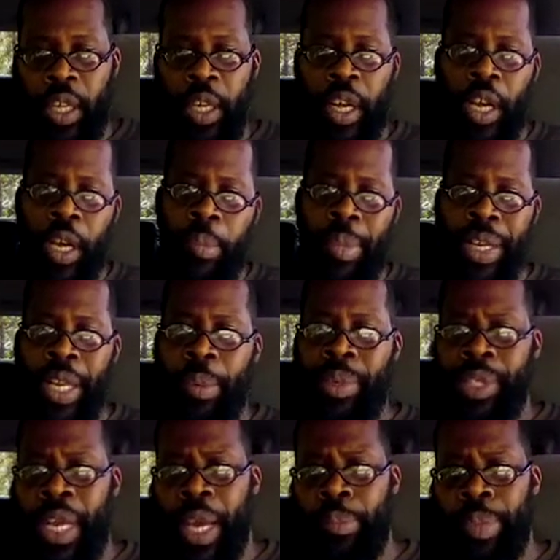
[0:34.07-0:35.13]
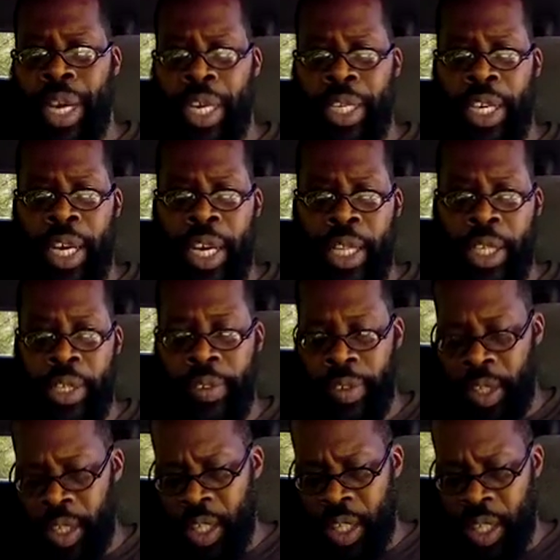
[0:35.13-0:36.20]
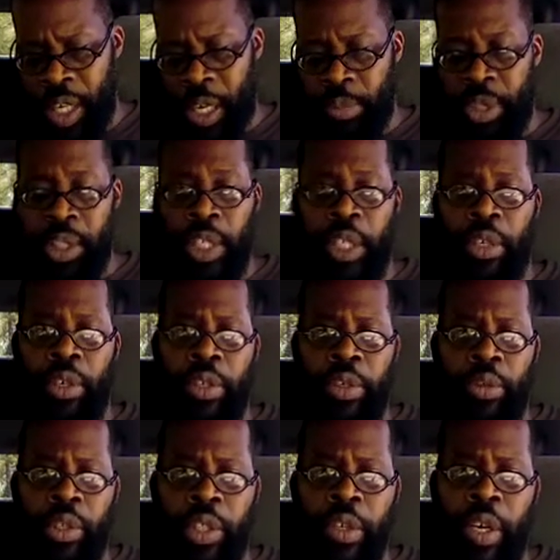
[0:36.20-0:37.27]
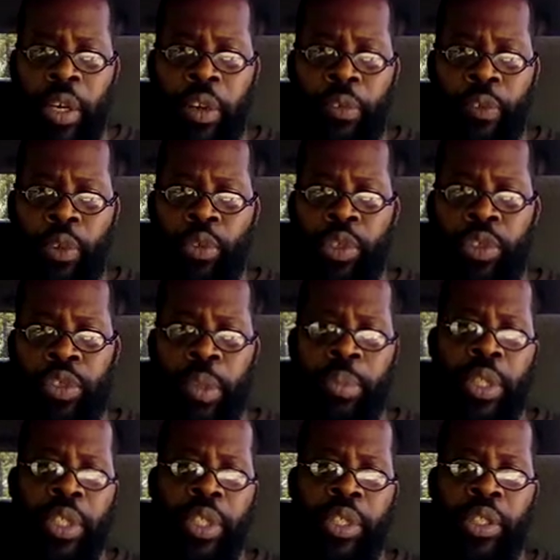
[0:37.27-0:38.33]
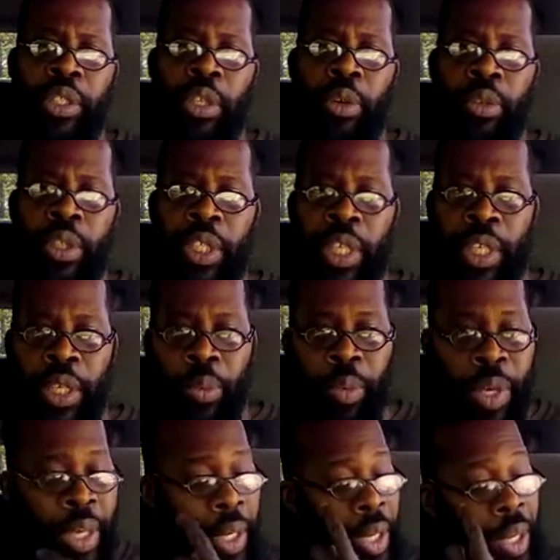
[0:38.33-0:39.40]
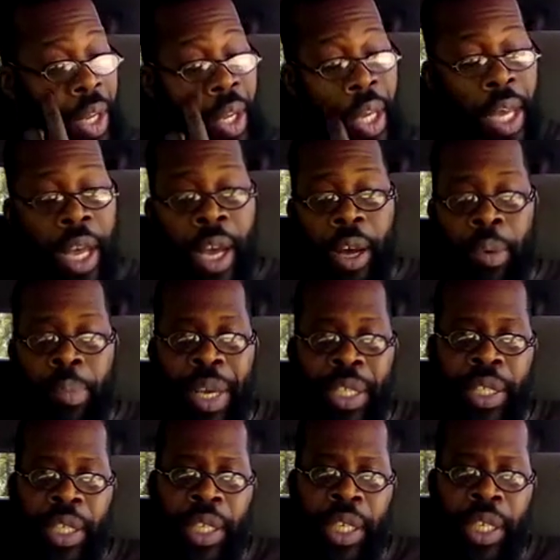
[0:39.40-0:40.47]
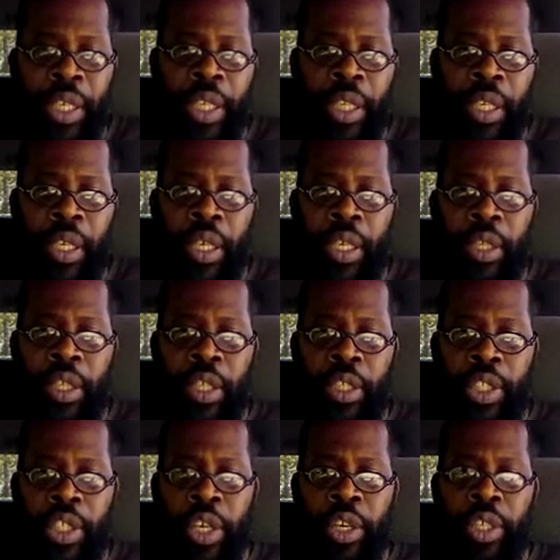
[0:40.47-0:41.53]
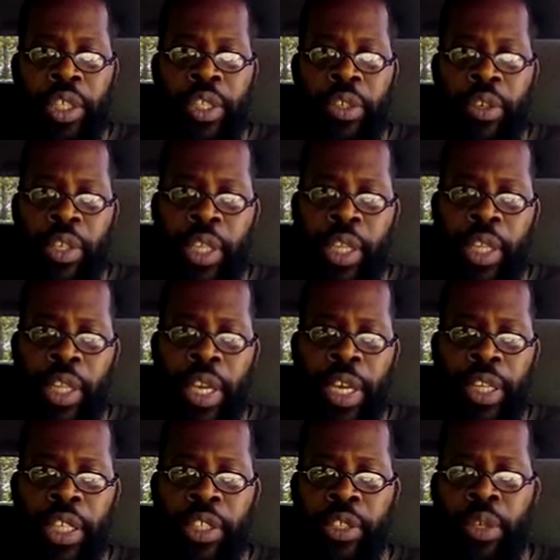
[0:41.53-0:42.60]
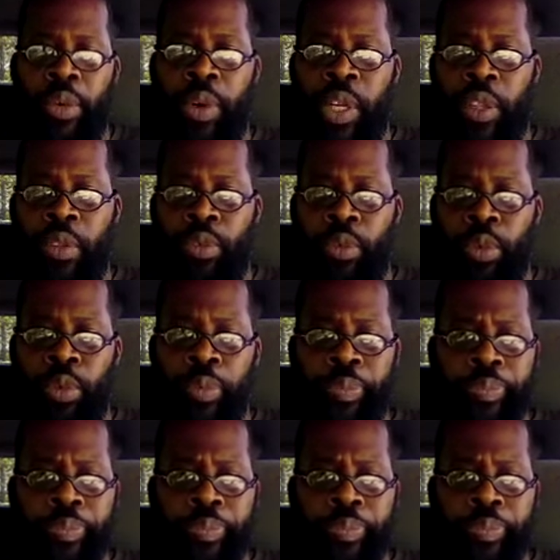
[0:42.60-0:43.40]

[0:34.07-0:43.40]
Uh, my name is Ibadia Allah. I'm just going to go through a, a, few scriptures, you know, dealing with how basically uh, the church or the elect is going through